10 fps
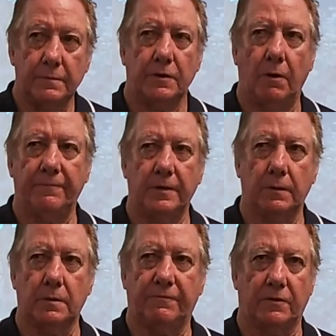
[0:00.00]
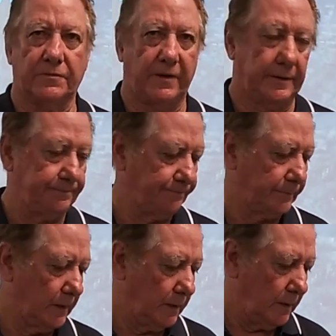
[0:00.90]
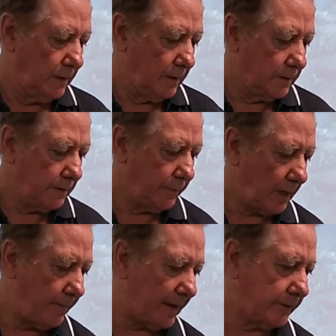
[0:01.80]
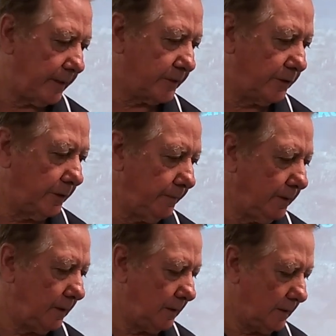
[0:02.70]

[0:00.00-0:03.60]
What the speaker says: time to look at the phosphate. So we go back to our tube,